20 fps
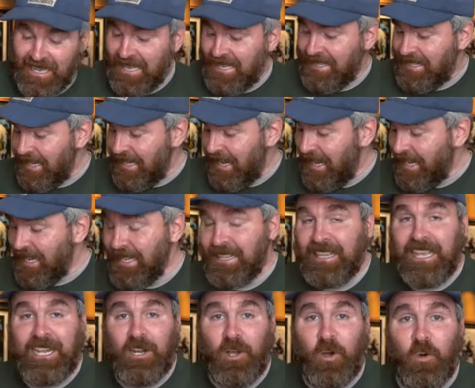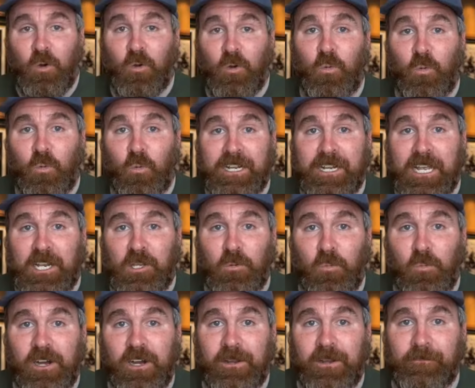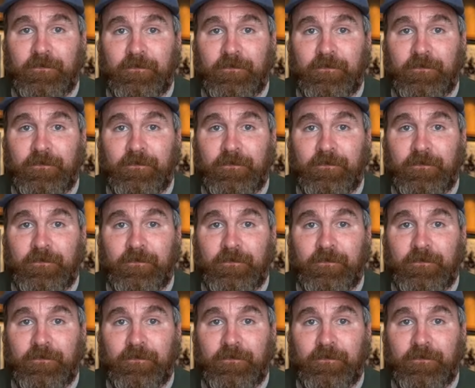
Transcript: Did I get that Hulk 181?